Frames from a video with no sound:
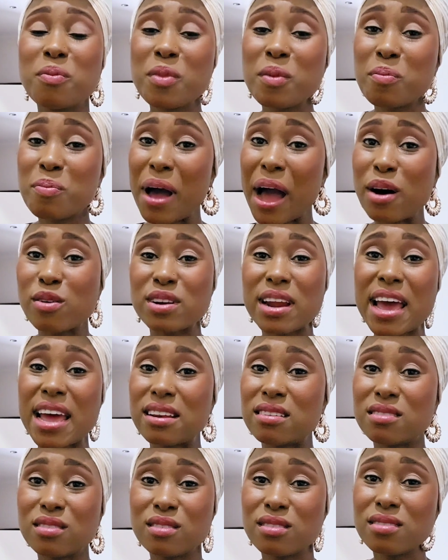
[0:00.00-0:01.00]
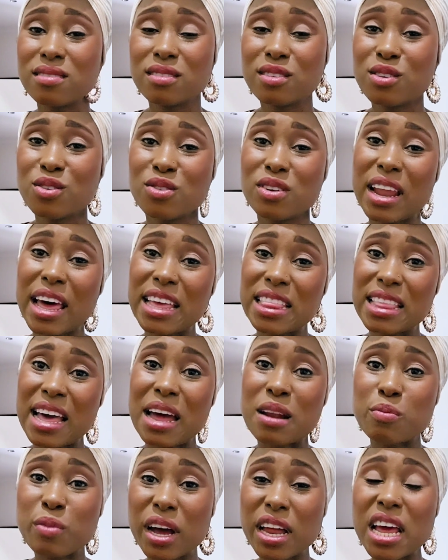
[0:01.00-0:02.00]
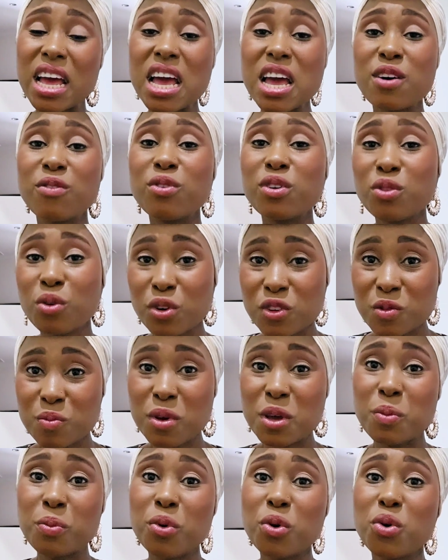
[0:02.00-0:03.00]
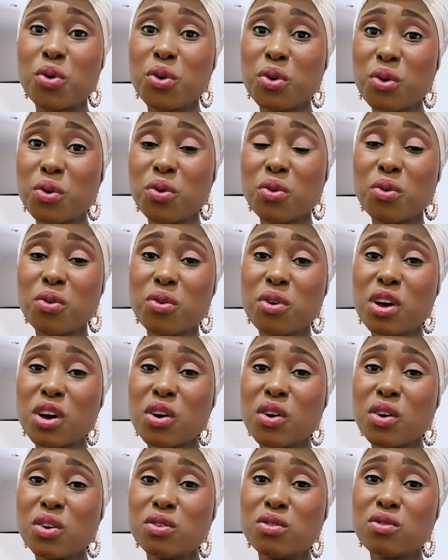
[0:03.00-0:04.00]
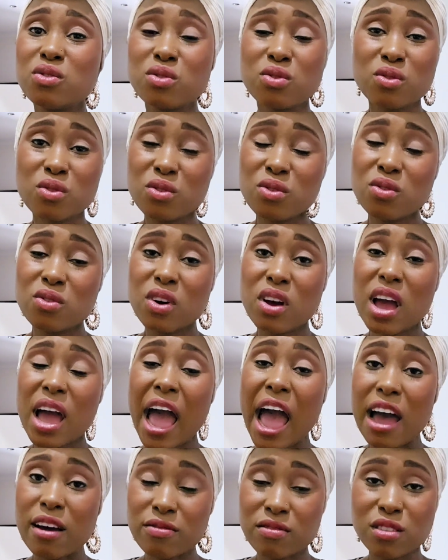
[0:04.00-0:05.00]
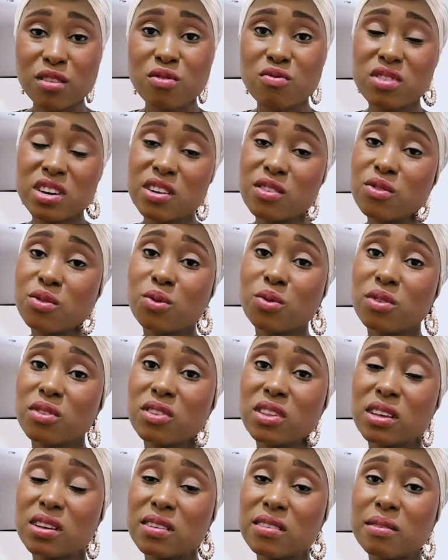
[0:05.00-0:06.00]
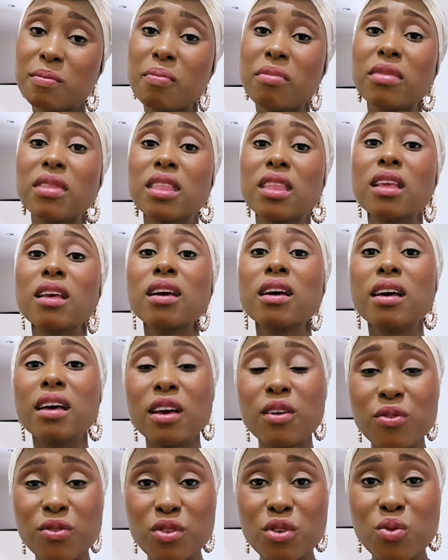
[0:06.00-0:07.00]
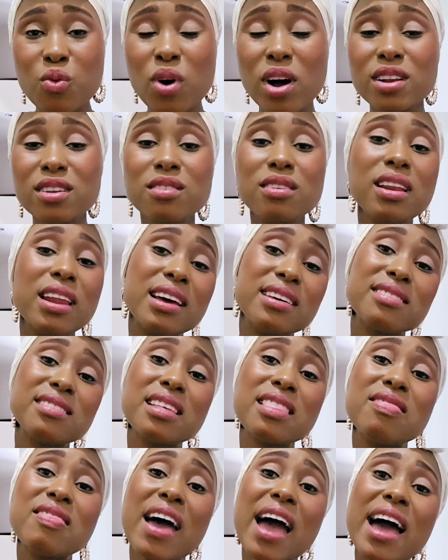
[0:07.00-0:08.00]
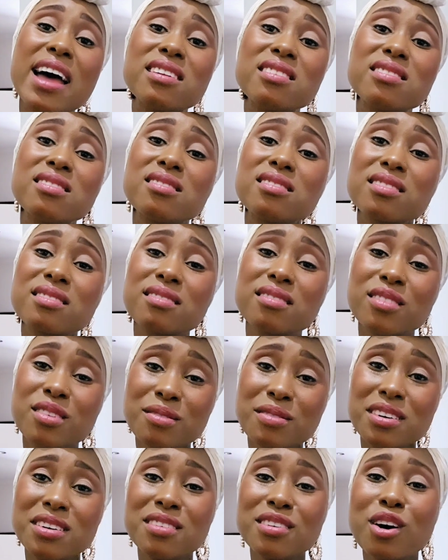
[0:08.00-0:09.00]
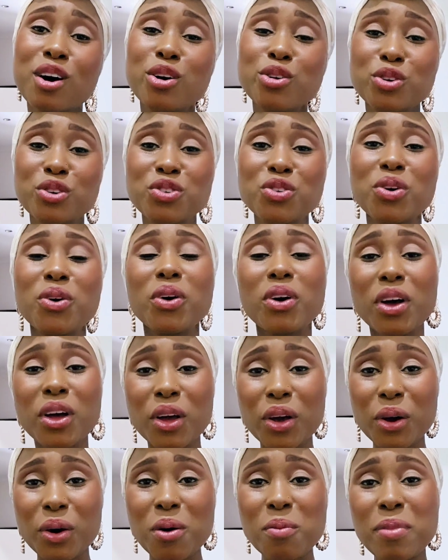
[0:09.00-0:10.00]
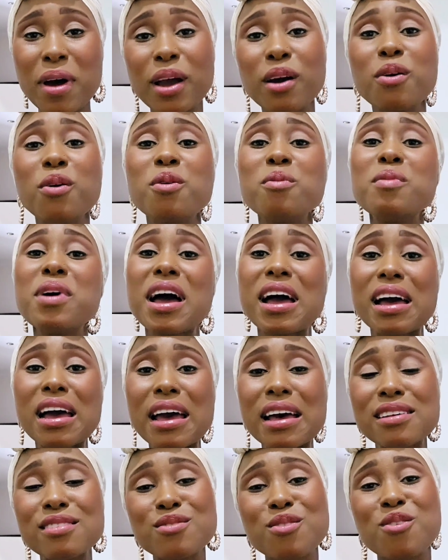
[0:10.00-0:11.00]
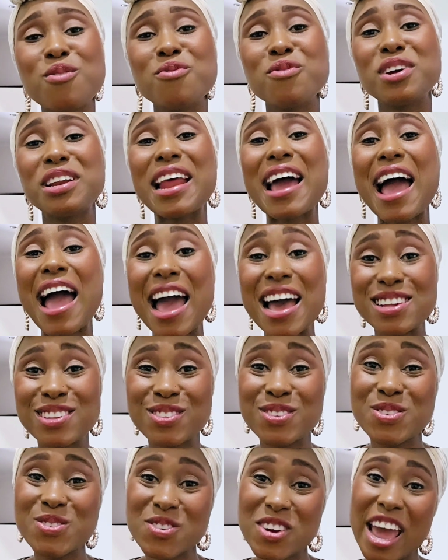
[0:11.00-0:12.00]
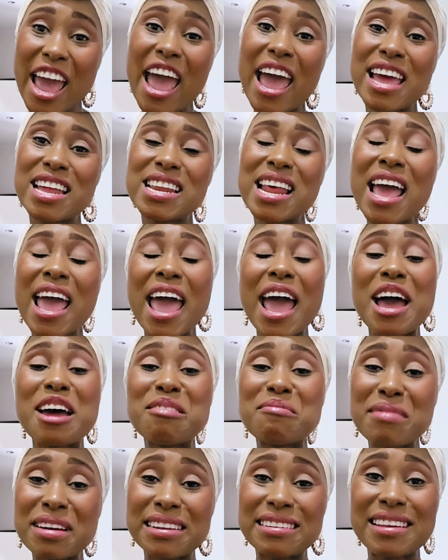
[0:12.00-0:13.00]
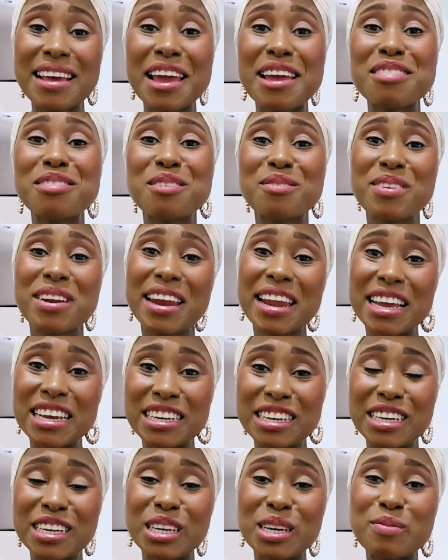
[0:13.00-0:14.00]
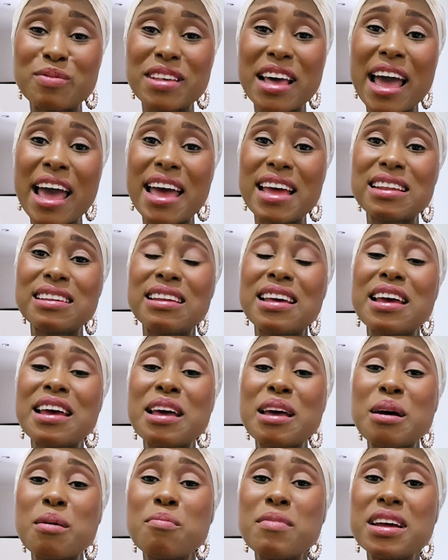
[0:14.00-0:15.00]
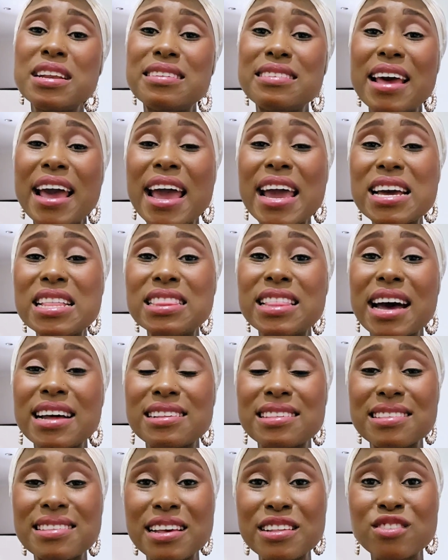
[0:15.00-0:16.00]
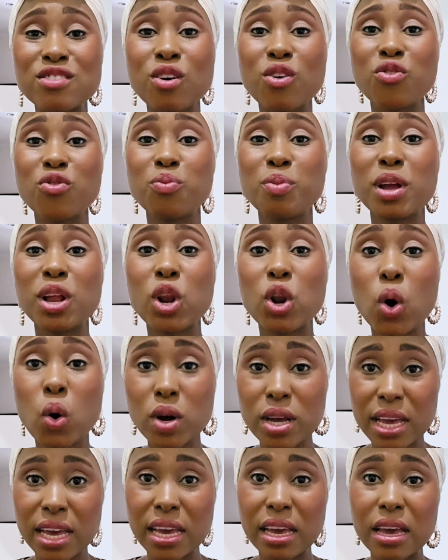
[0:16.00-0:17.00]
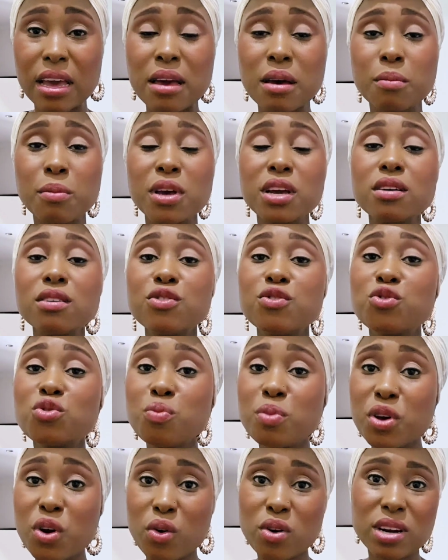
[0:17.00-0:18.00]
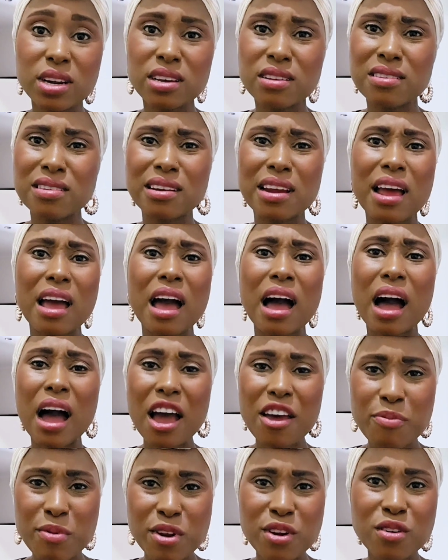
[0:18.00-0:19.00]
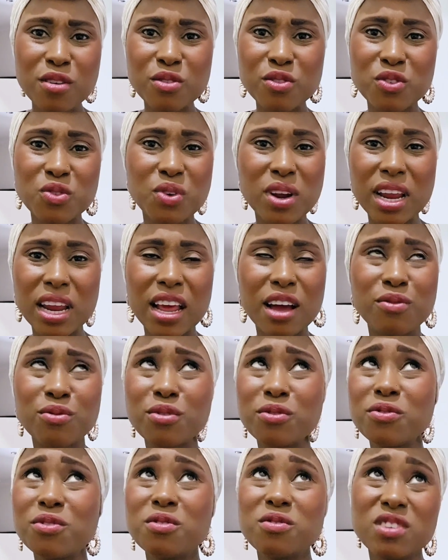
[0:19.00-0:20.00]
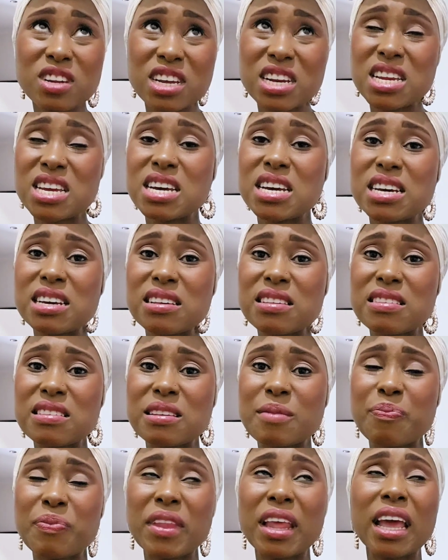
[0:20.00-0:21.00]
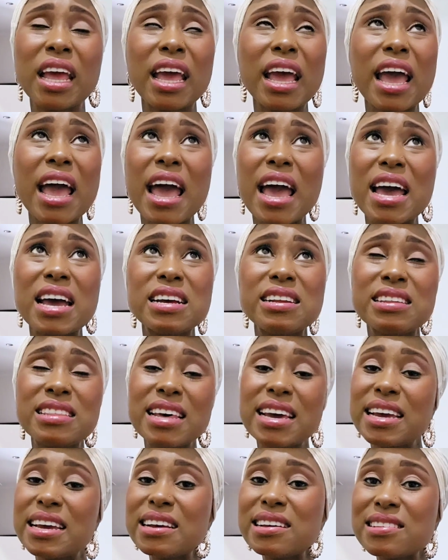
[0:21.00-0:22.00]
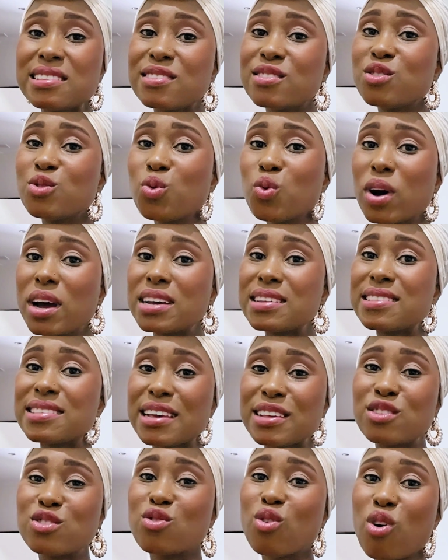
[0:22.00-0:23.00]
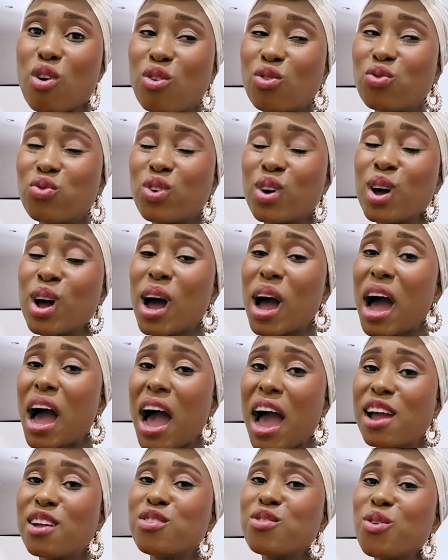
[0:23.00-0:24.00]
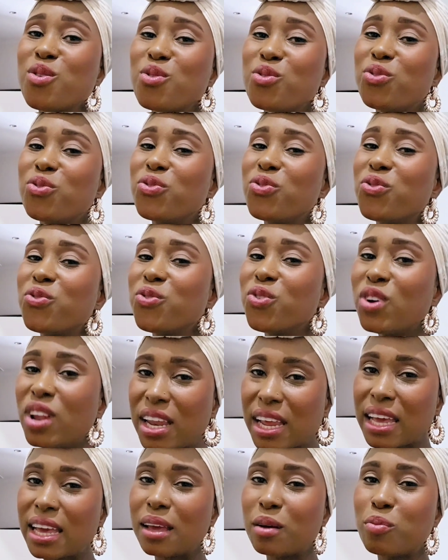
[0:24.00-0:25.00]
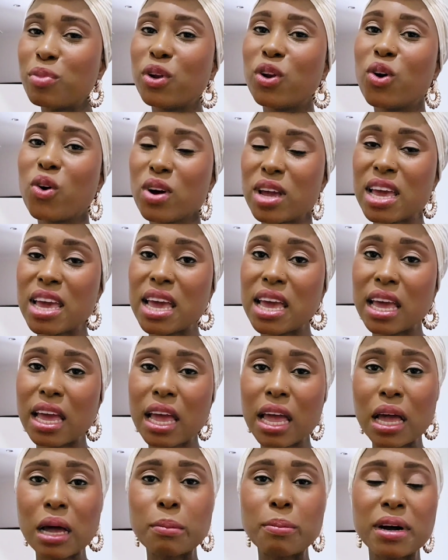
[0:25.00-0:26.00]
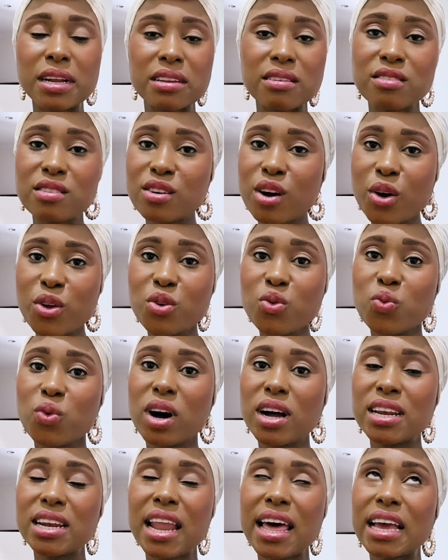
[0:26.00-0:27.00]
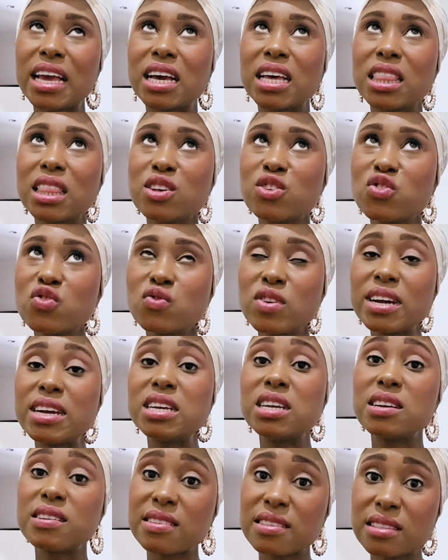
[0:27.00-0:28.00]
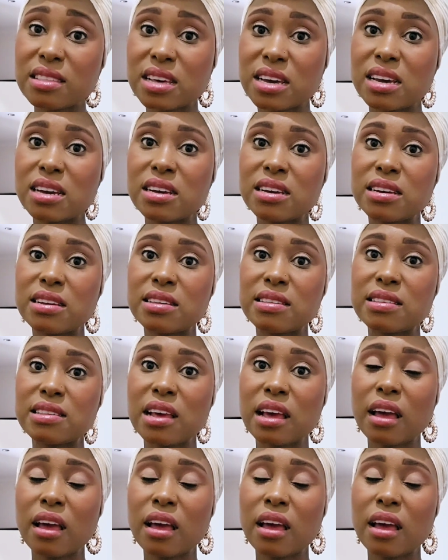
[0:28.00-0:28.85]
about and, you know, like that. But for those people who do have the resources, if you want to lessen that reverse culture shock, go back home as often as you can and maintain the relationships and maintain that sense of belonging. Because to be honest, I've been in Australia for 15 years and there is still a sense of I don't fully belong here. But to tell you what, like, the strangest thing is,